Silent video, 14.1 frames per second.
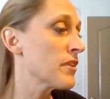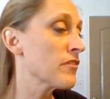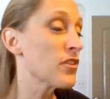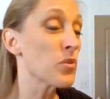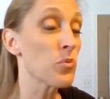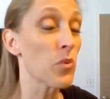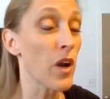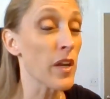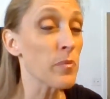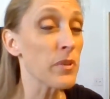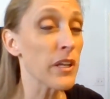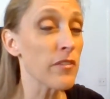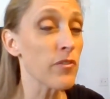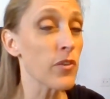If you want
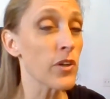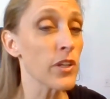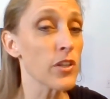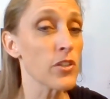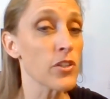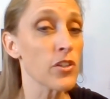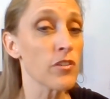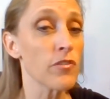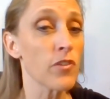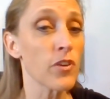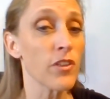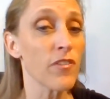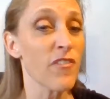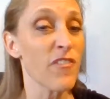to play 4, you can do your
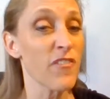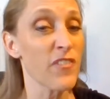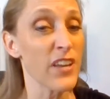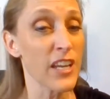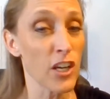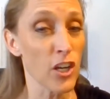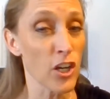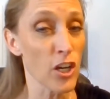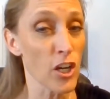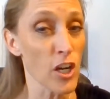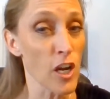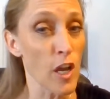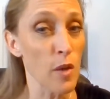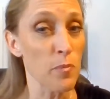4th finger.